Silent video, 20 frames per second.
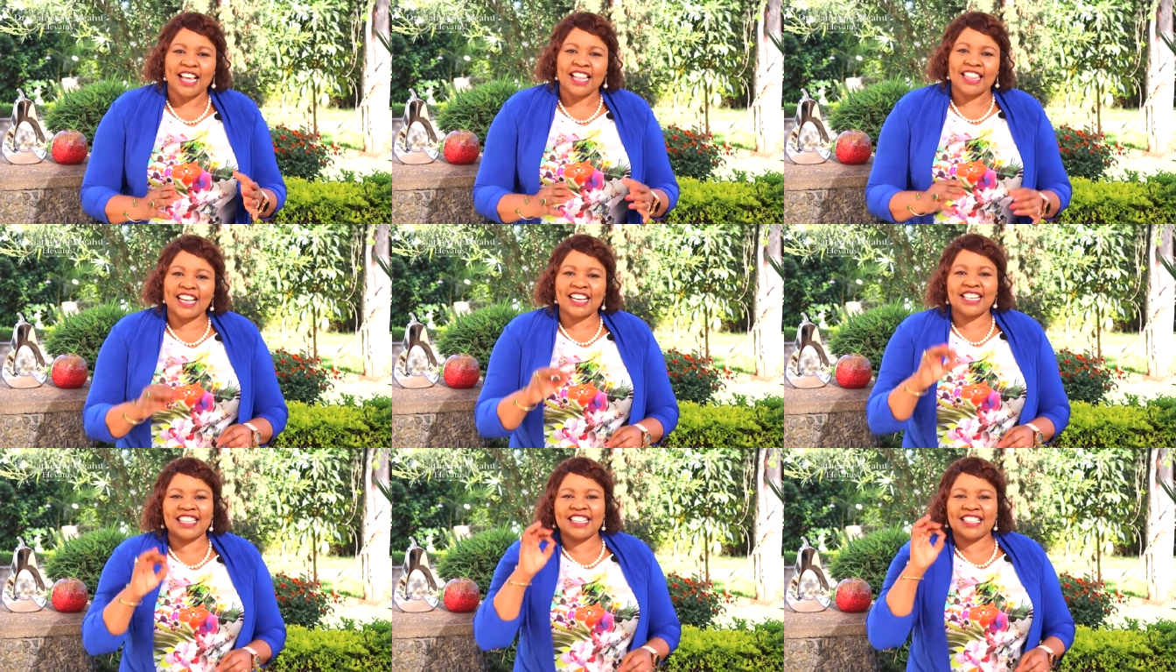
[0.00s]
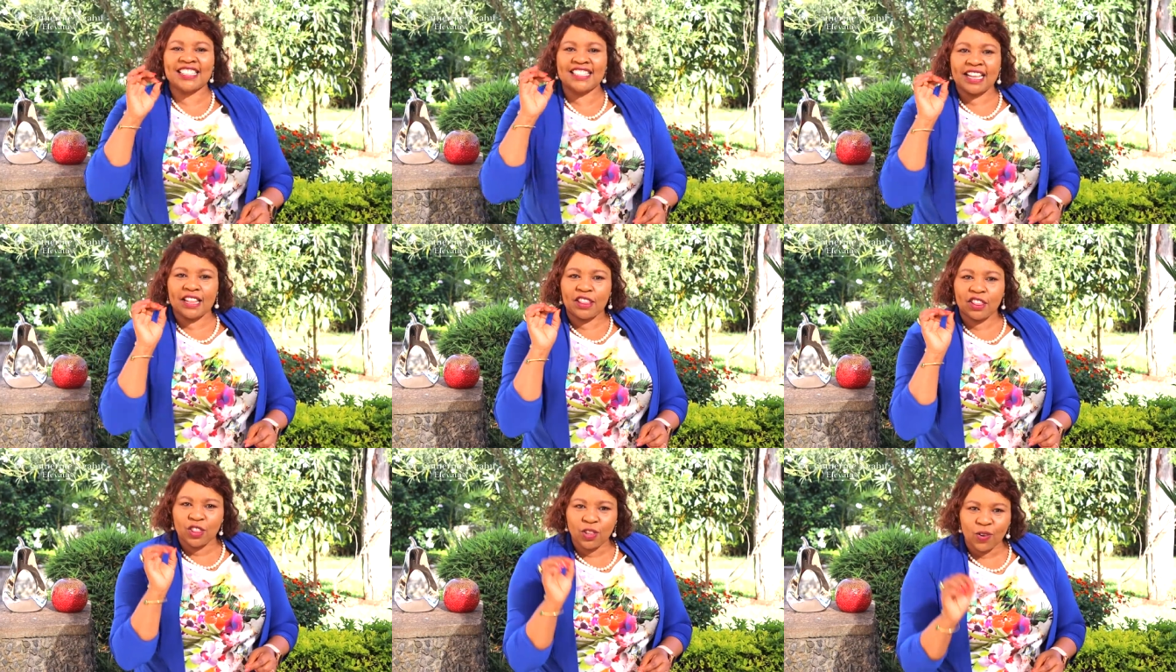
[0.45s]
That is
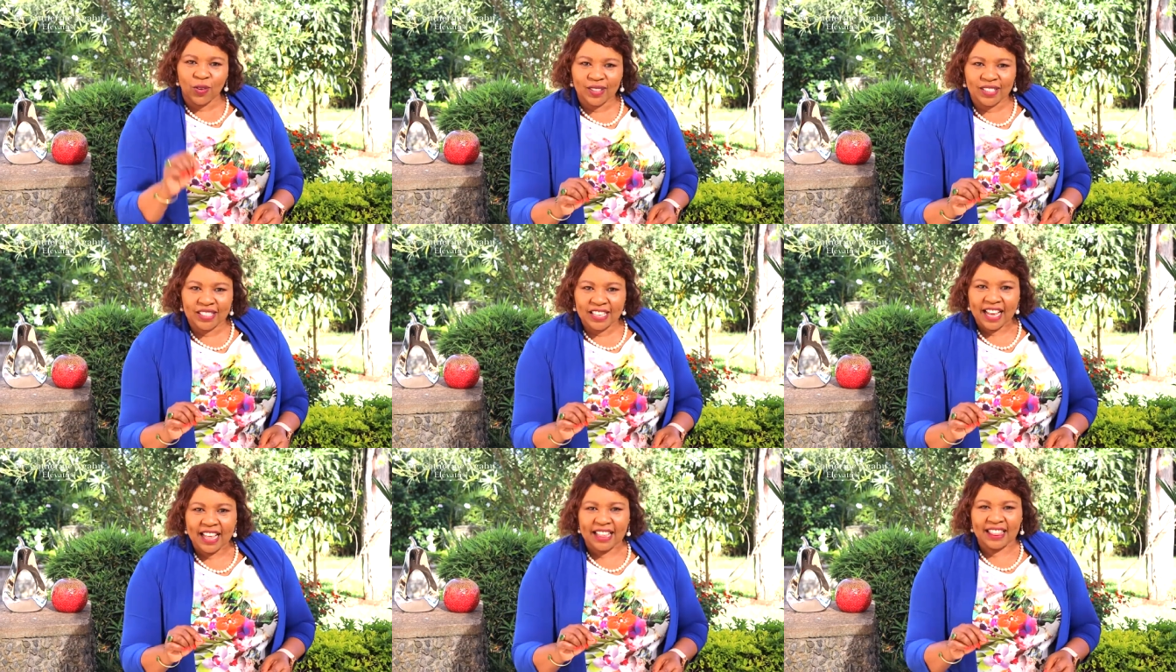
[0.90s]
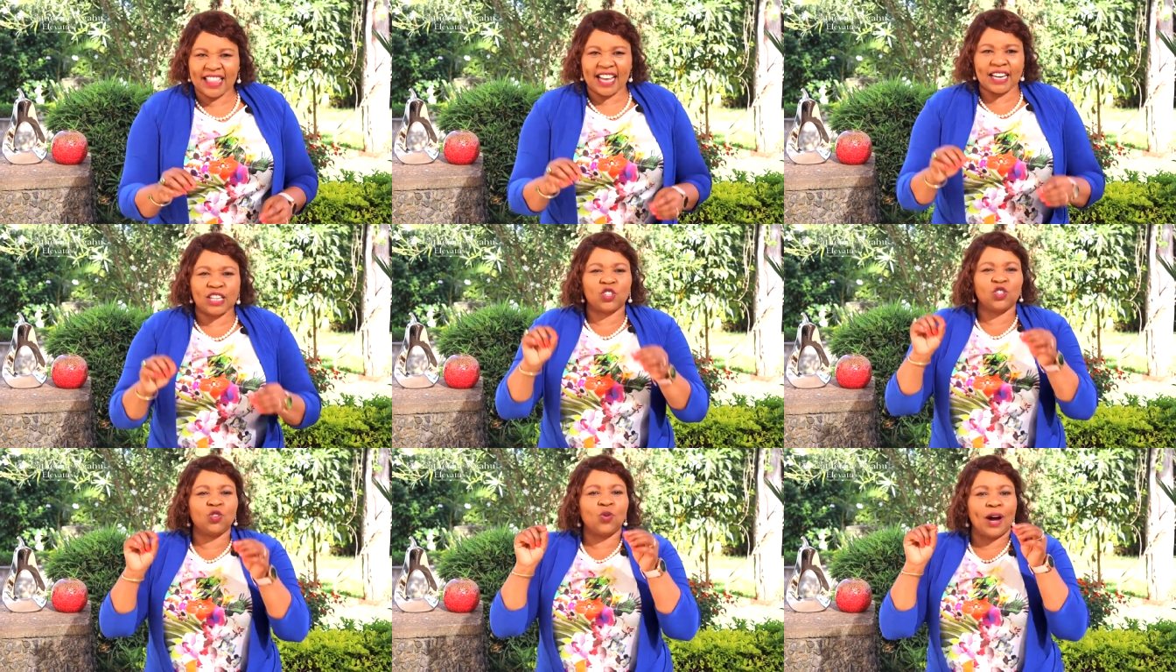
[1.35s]
the thought
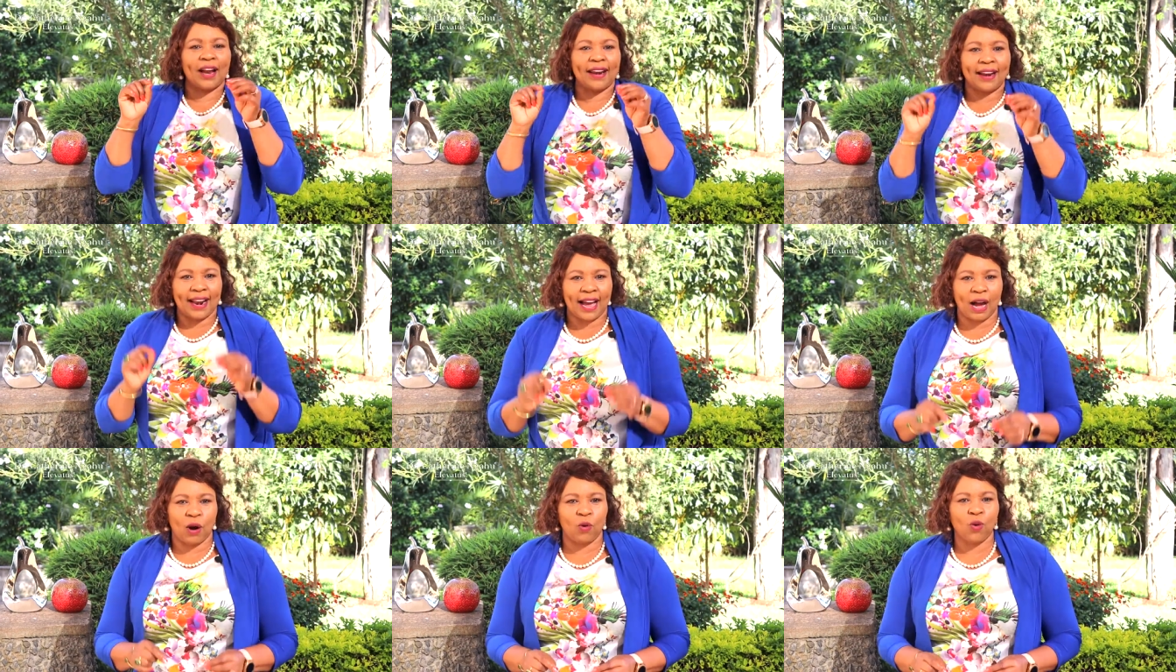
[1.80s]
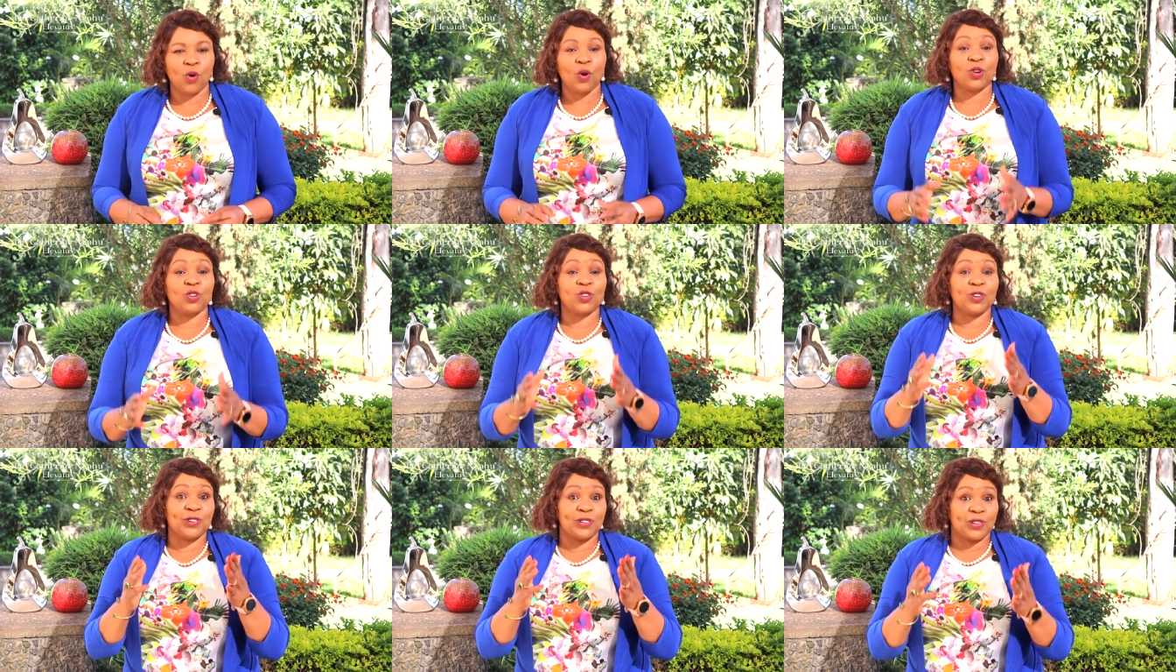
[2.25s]
that you allow
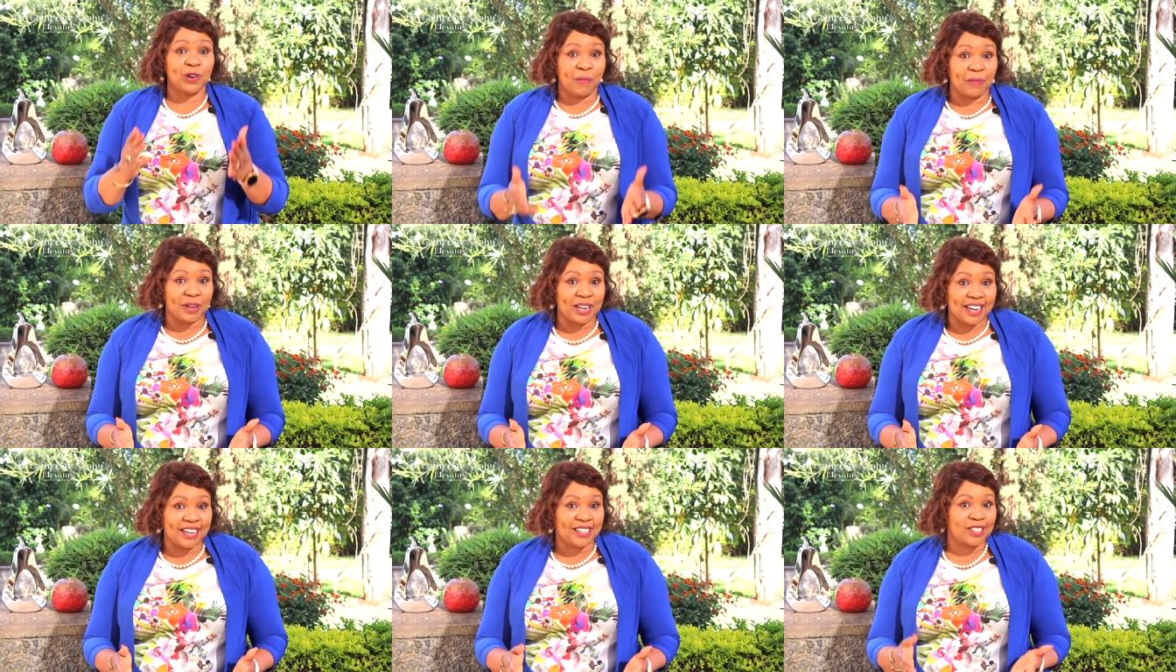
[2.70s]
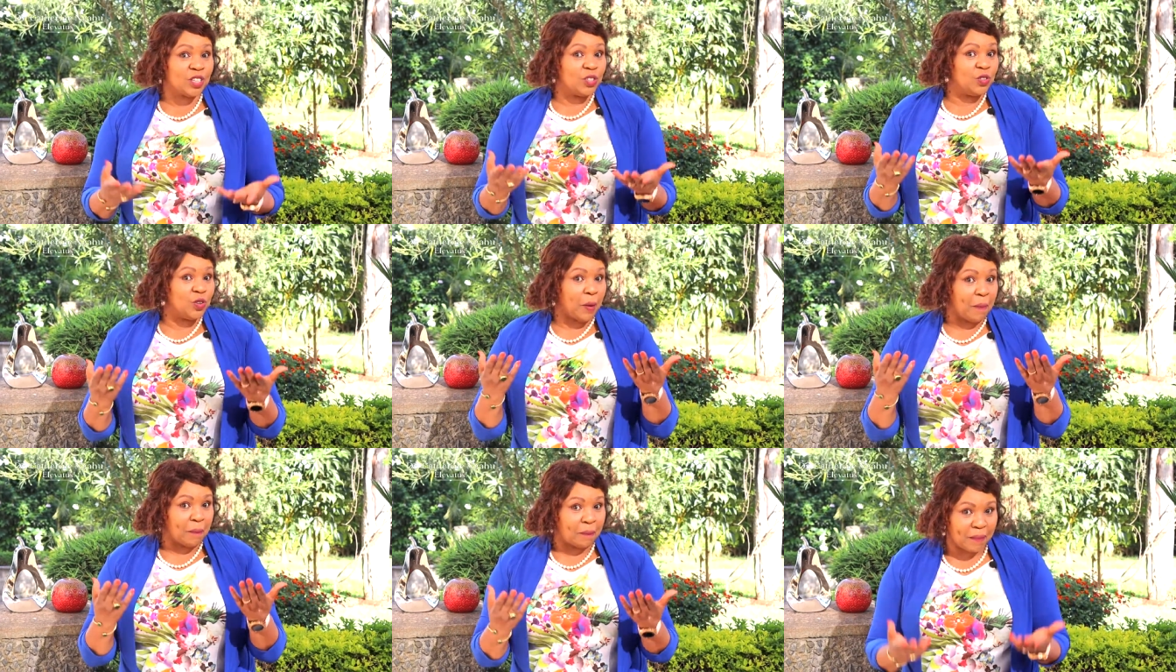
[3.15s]
to dominate
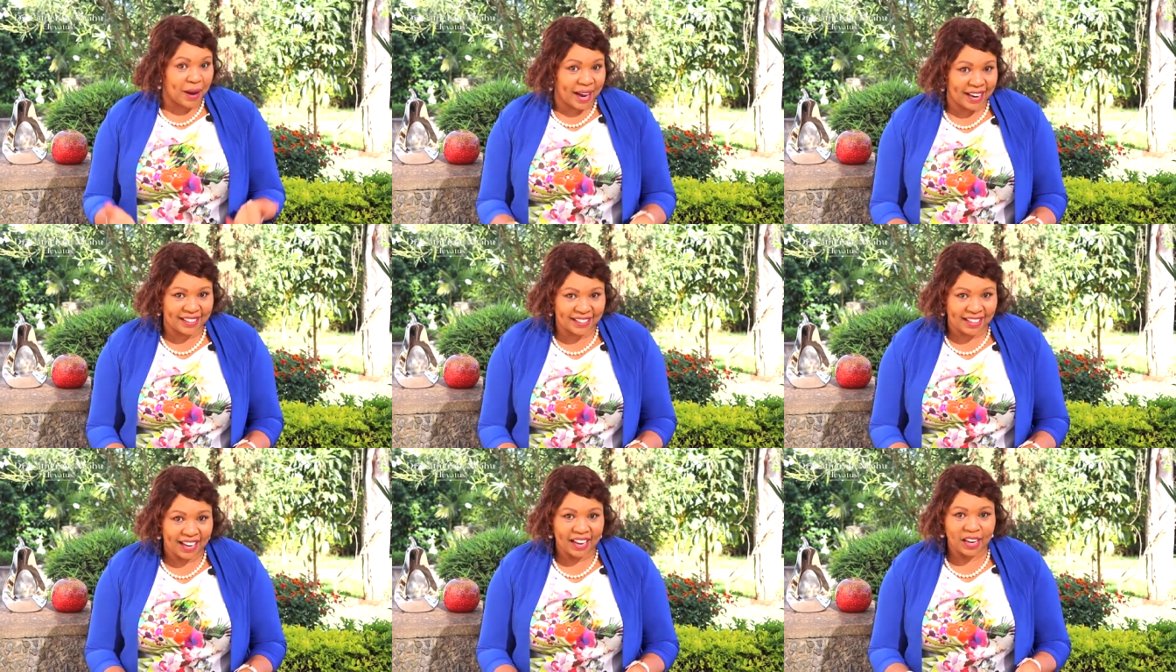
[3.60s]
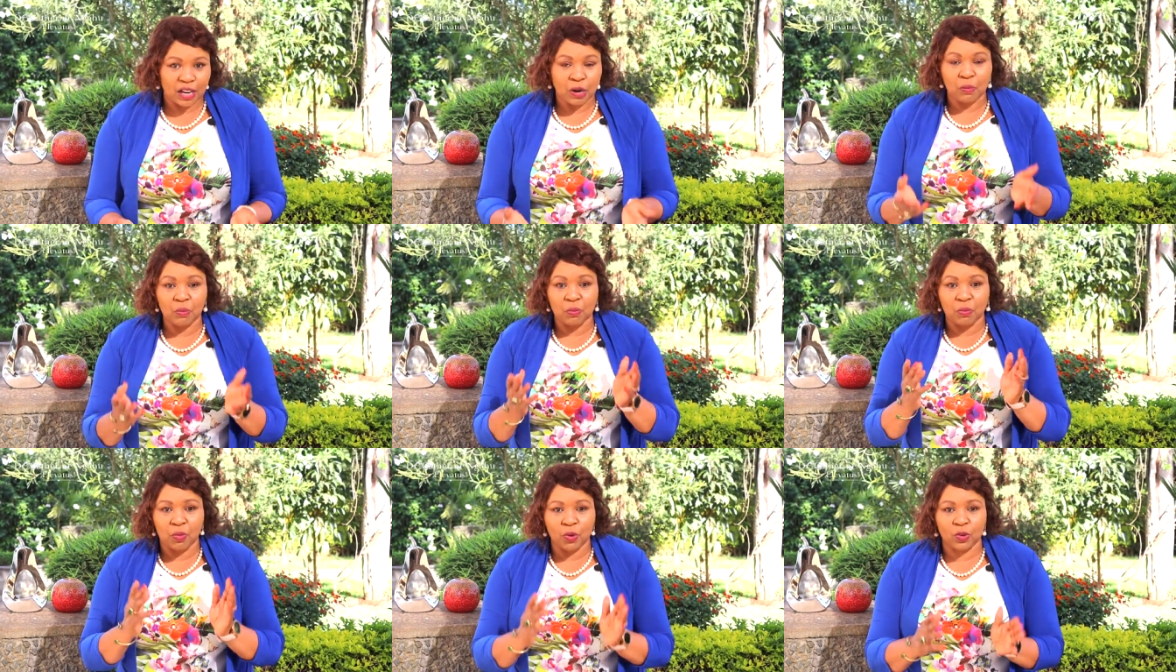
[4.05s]
your mind
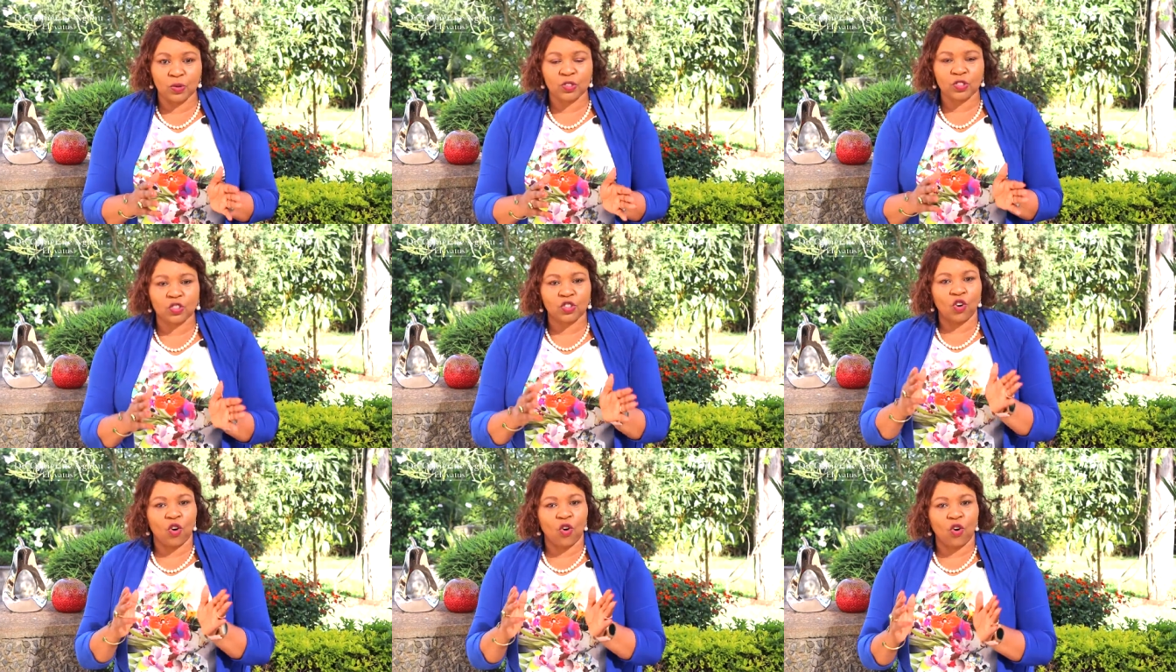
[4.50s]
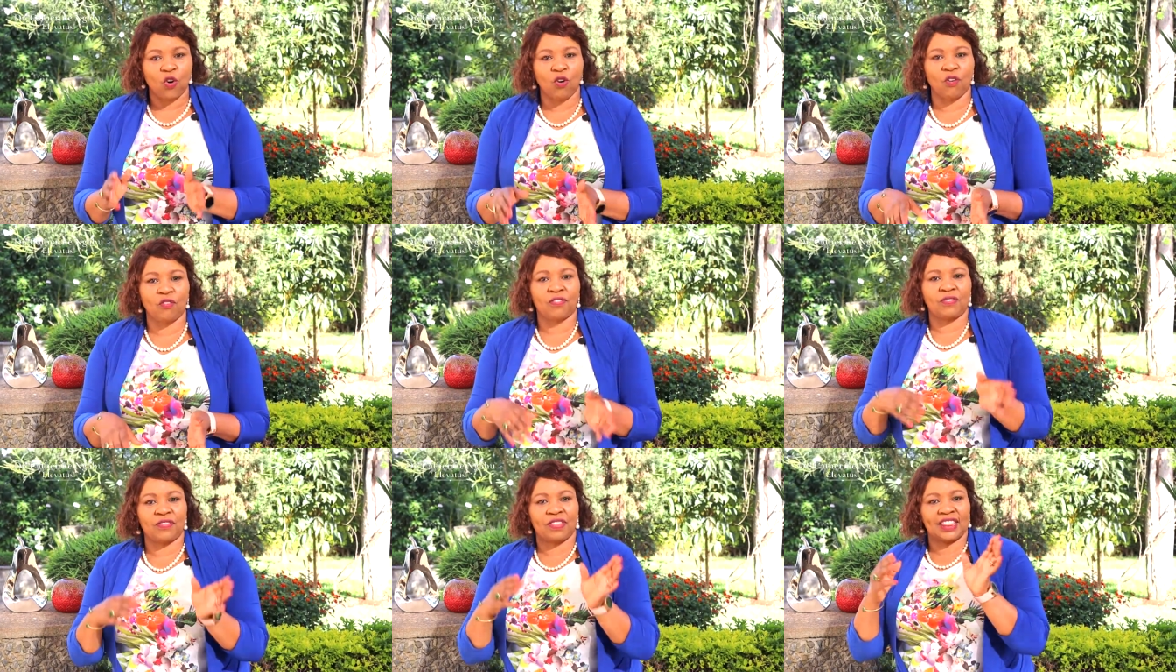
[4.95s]
most
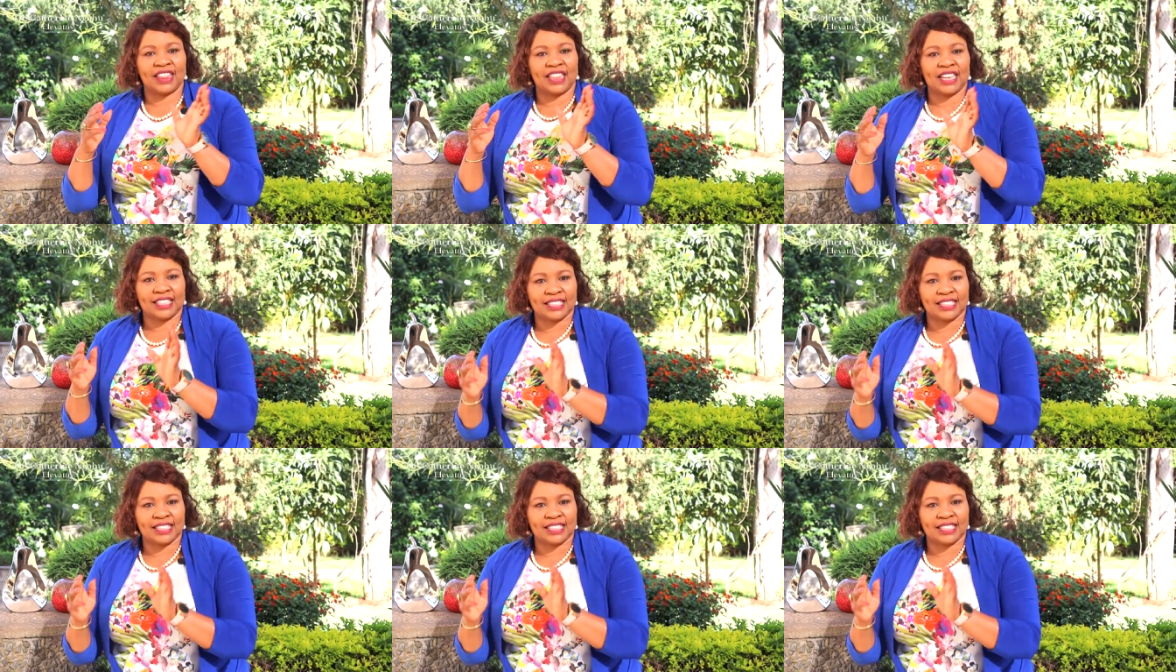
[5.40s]
of the